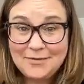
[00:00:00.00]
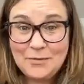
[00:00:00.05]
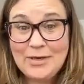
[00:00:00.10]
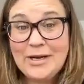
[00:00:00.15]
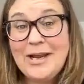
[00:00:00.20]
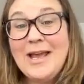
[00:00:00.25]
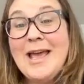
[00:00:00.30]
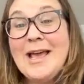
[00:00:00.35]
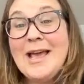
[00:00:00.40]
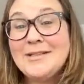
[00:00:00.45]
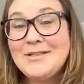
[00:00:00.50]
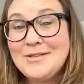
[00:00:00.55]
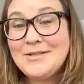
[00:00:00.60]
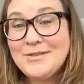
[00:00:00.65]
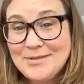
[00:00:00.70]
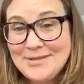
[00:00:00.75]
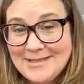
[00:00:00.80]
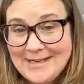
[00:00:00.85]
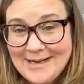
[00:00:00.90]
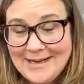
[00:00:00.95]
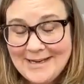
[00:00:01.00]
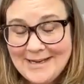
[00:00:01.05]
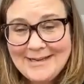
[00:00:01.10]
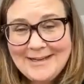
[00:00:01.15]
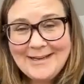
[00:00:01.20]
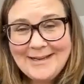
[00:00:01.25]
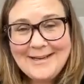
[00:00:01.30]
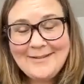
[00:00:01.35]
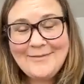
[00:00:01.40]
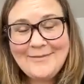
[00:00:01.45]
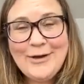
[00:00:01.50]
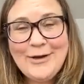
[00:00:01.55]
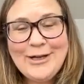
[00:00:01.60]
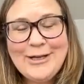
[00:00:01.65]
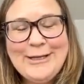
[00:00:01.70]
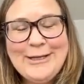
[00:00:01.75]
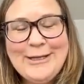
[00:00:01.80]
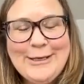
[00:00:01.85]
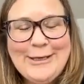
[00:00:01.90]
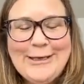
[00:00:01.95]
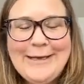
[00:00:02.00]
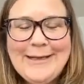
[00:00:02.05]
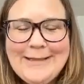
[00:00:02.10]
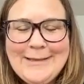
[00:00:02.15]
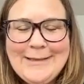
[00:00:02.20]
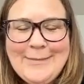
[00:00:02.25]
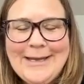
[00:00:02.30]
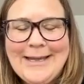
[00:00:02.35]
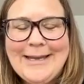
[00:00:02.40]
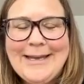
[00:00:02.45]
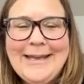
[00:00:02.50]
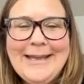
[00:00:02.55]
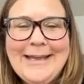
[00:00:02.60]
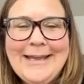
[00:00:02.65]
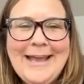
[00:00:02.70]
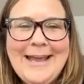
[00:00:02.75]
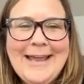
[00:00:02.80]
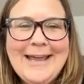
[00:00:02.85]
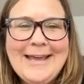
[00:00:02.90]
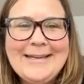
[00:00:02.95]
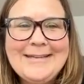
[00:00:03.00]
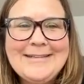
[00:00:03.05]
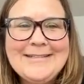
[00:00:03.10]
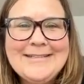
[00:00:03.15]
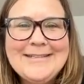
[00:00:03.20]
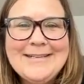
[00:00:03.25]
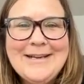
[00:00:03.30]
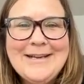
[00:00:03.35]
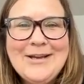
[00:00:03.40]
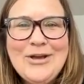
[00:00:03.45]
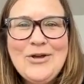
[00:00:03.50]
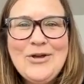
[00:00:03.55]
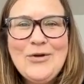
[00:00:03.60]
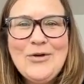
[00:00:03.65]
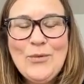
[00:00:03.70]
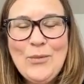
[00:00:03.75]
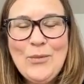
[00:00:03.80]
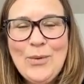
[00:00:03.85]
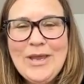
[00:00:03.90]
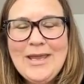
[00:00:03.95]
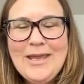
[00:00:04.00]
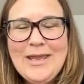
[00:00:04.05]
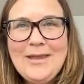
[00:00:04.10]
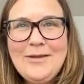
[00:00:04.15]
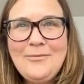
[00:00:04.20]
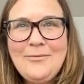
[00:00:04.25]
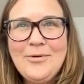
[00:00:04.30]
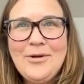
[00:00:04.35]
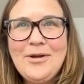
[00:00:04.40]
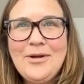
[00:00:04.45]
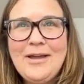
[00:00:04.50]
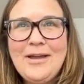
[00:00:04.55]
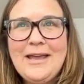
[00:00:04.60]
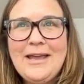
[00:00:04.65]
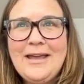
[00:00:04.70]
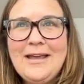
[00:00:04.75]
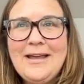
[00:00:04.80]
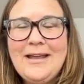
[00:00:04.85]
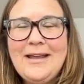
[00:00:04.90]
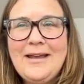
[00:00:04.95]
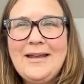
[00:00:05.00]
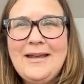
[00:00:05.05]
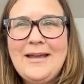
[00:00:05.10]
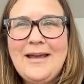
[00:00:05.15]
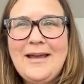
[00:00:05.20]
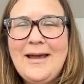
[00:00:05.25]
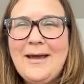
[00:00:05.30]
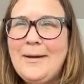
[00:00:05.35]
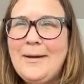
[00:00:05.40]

one has to say very clearly at the beginning. And we work in,